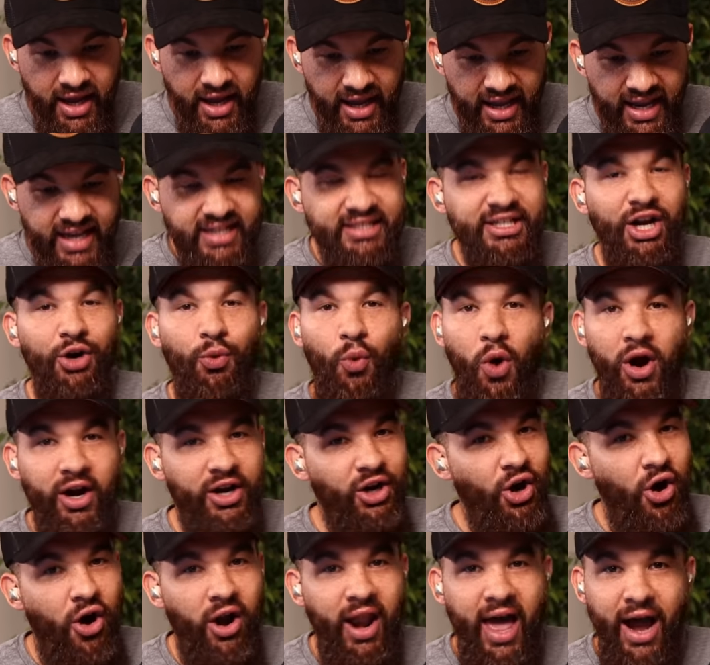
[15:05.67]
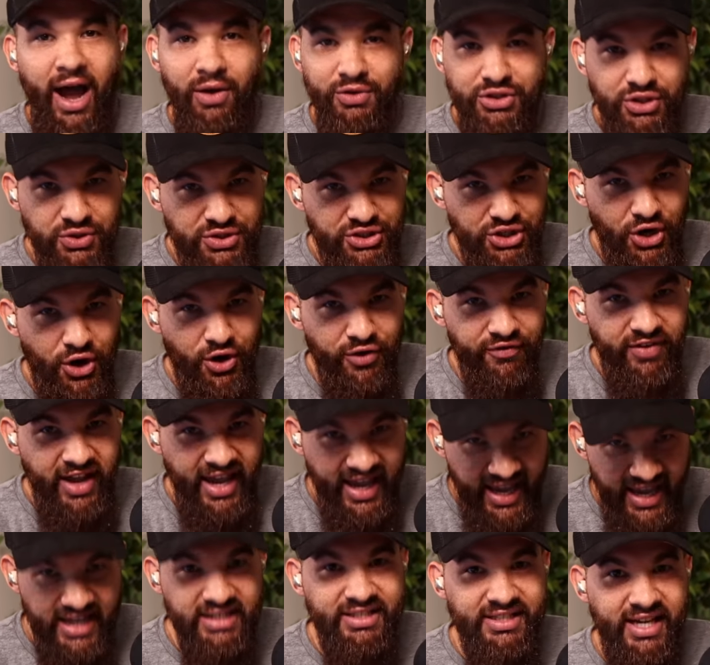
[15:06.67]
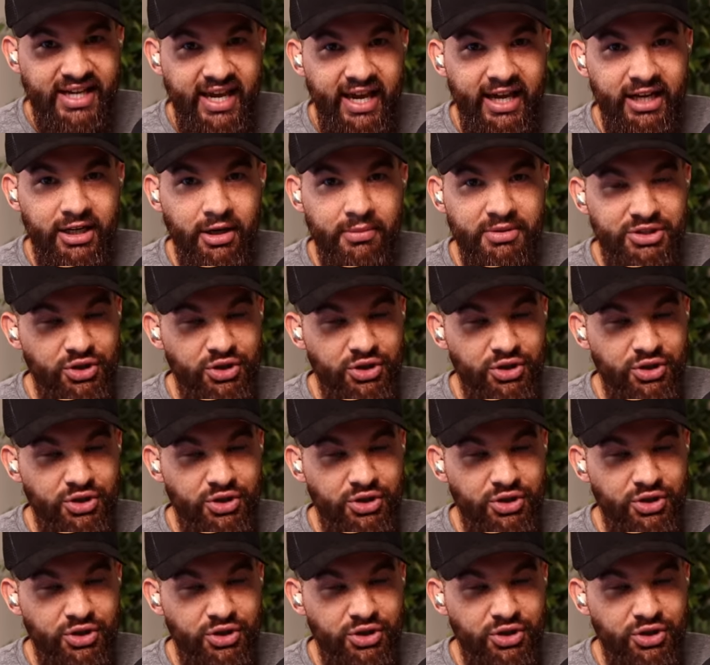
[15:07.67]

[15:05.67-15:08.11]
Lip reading: He's going to work it all out to serve his kingdom.